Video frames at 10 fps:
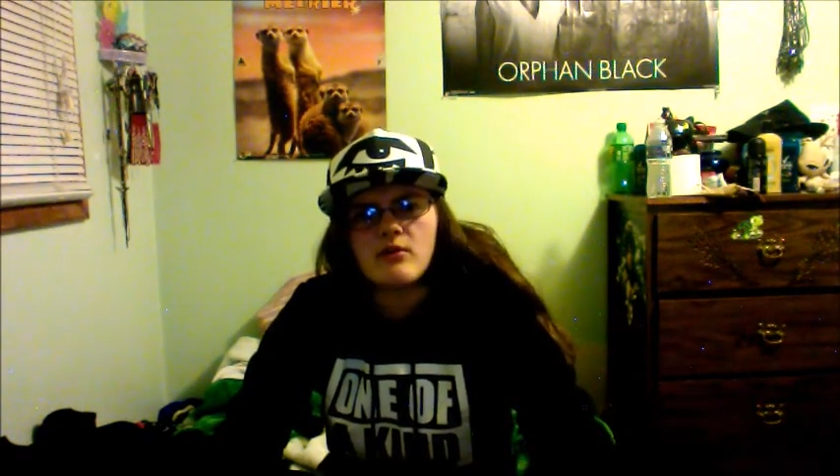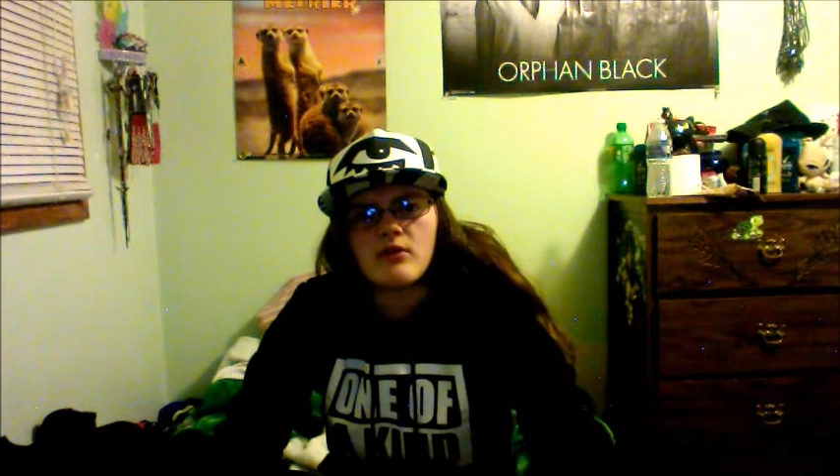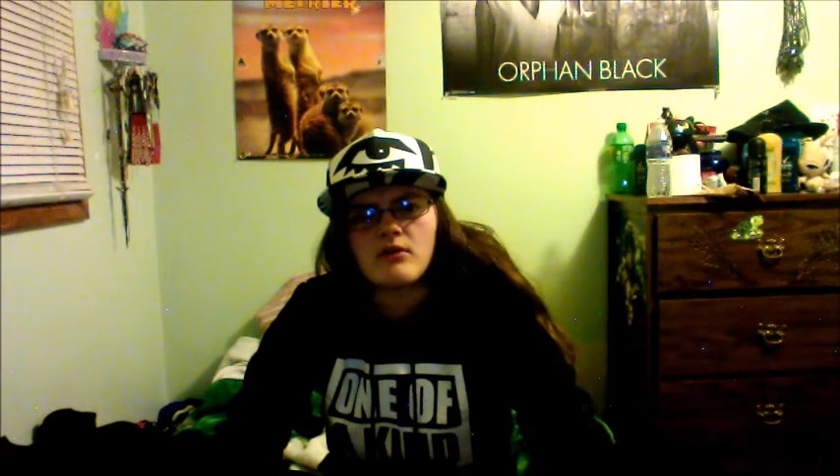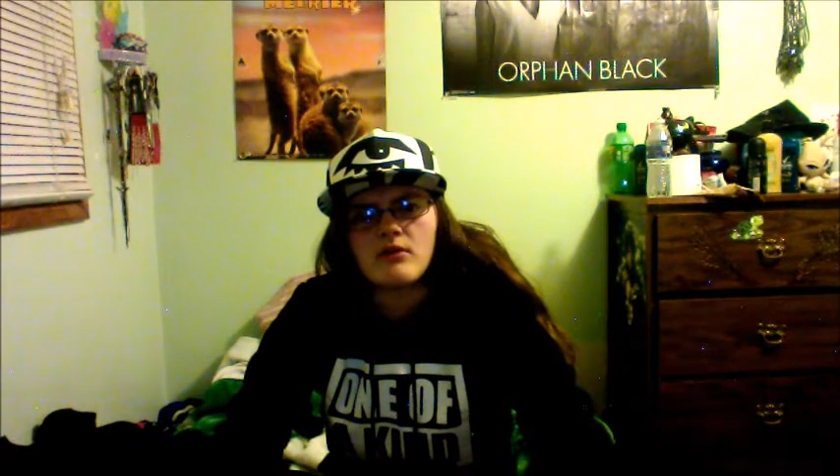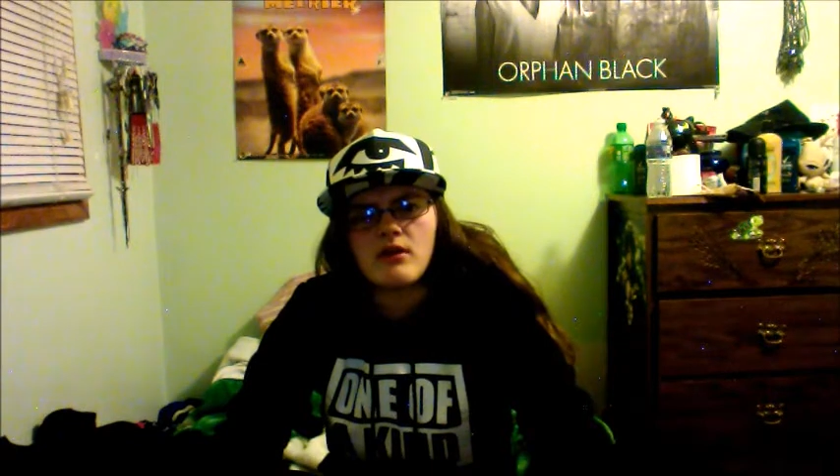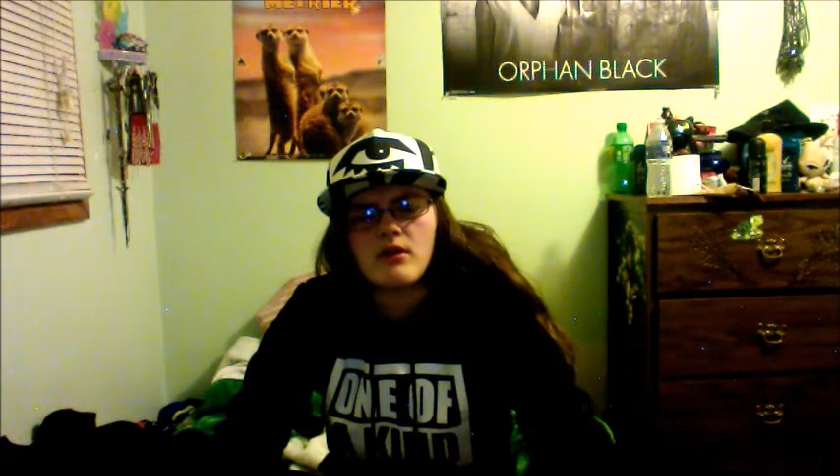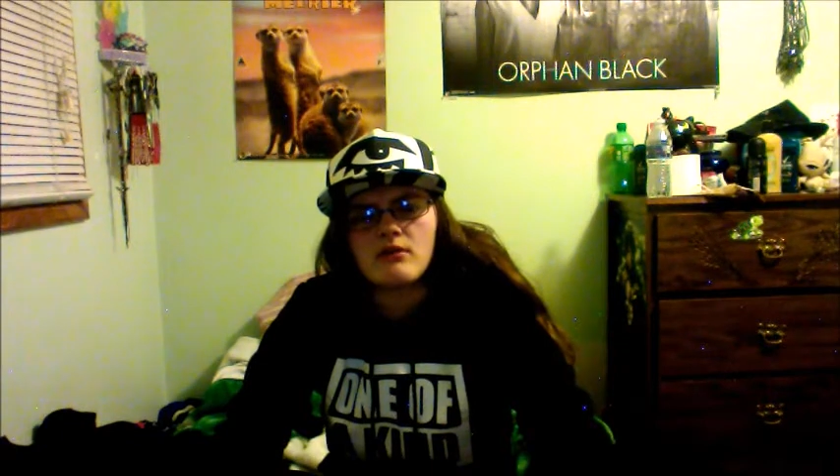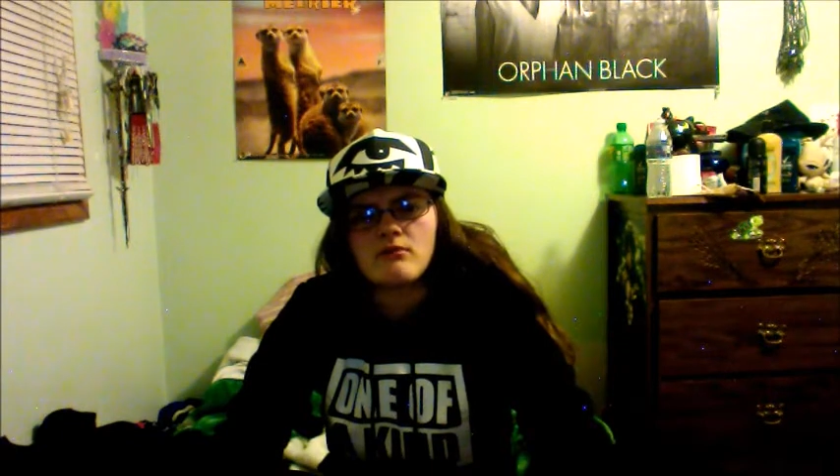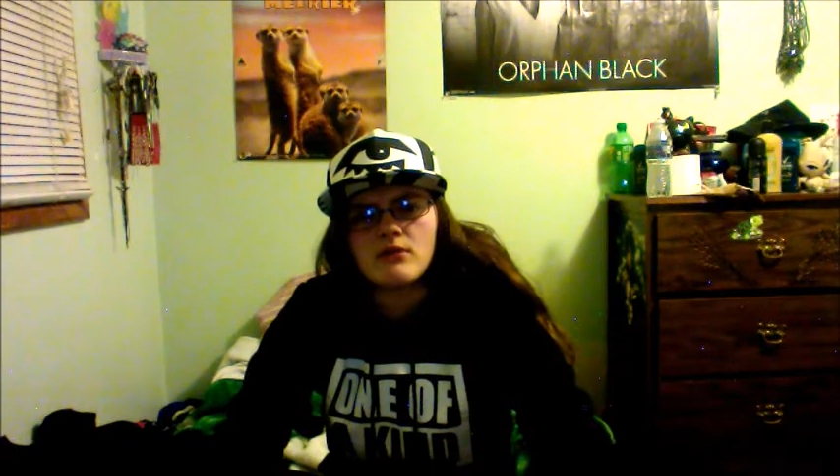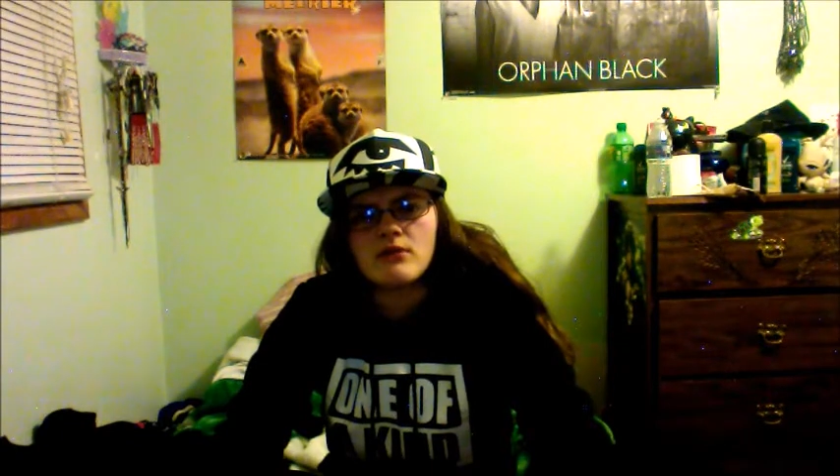with art,
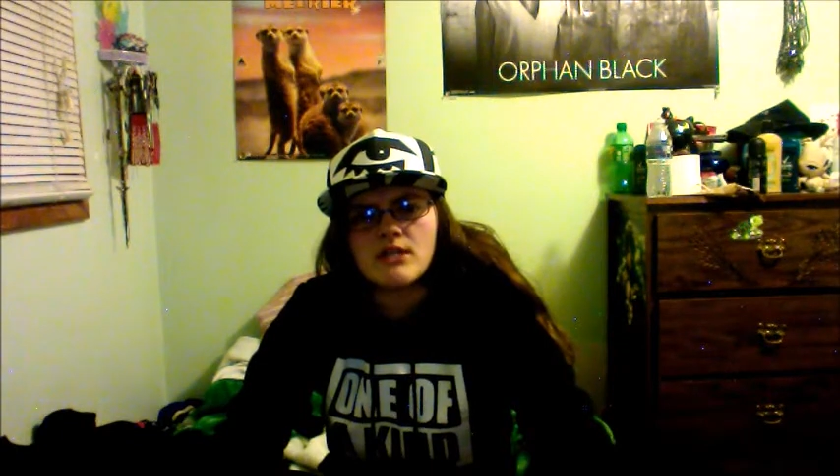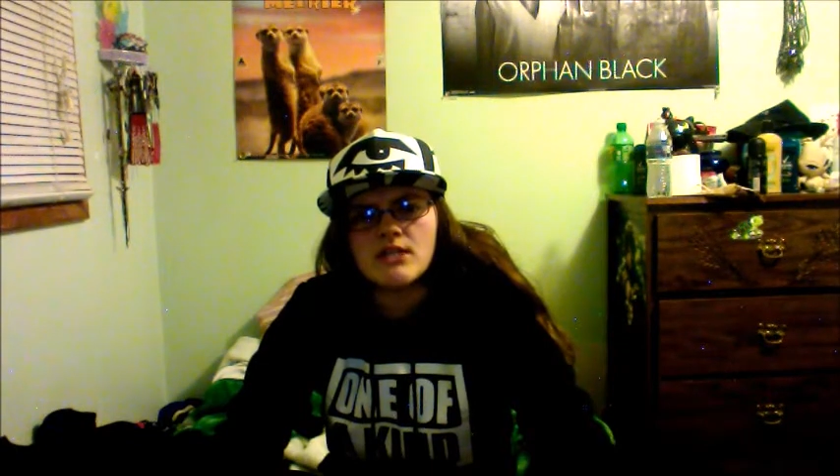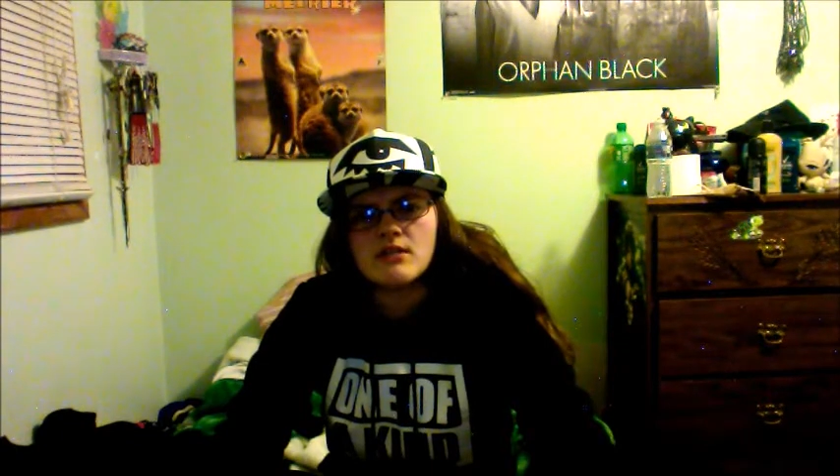really.